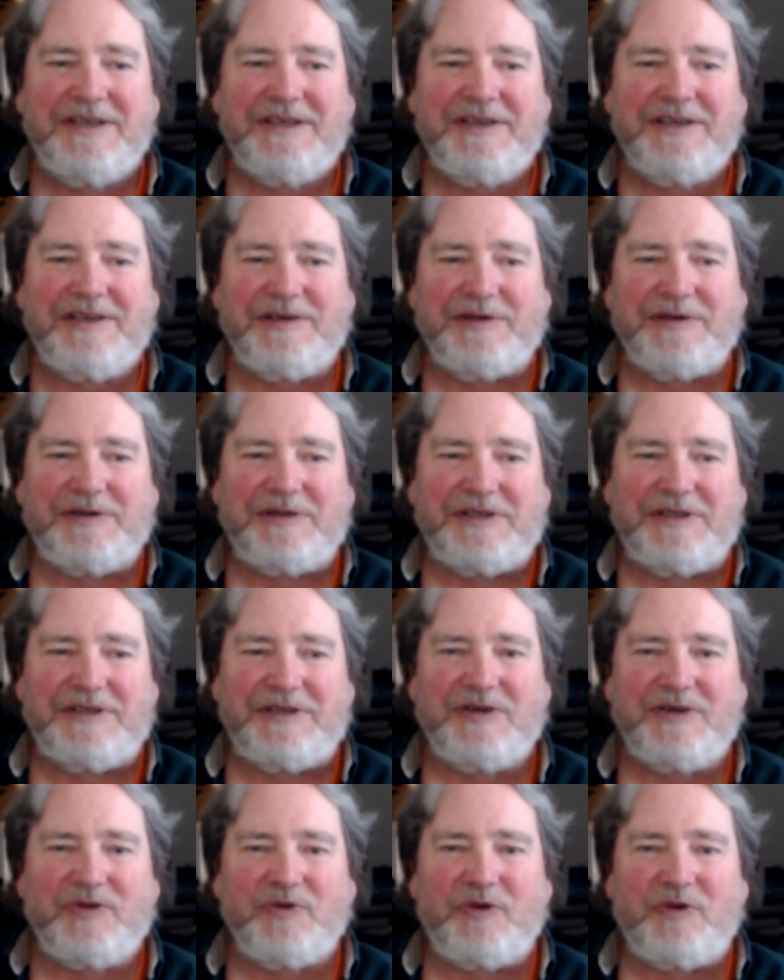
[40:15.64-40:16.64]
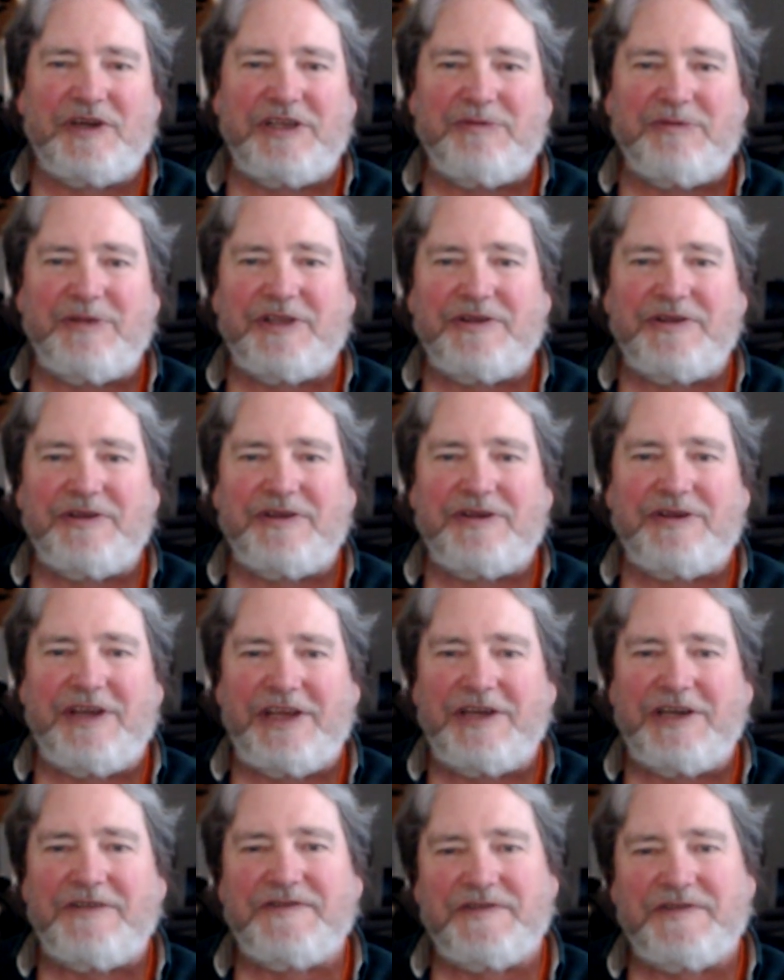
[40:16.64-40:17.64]
kill like 20 million
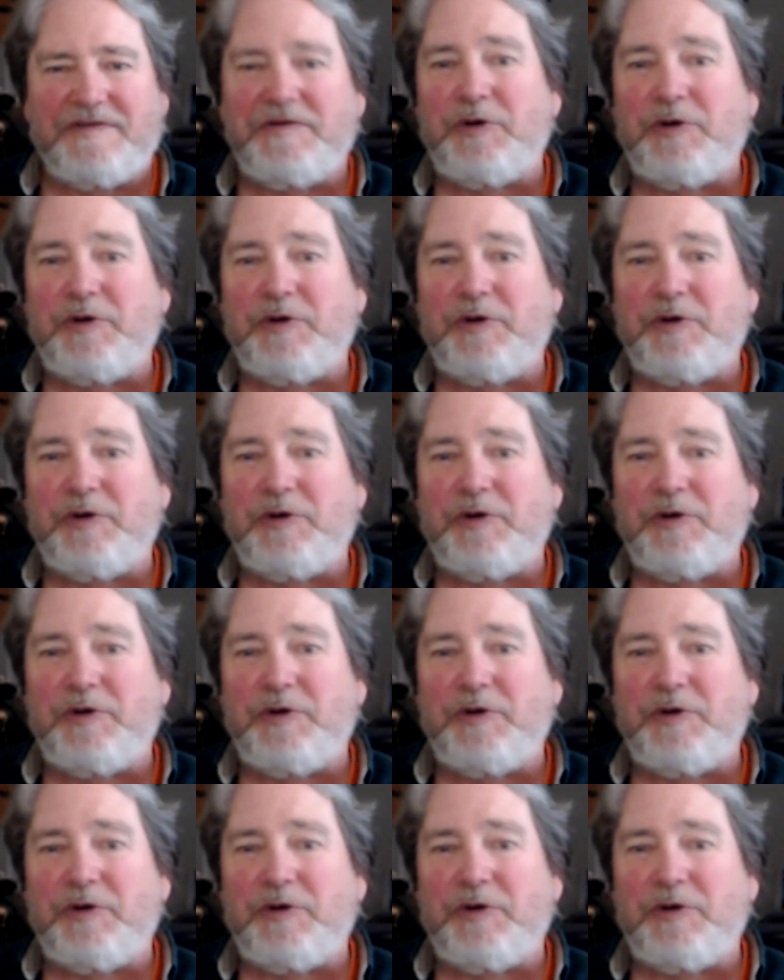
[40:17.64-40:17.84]
natives of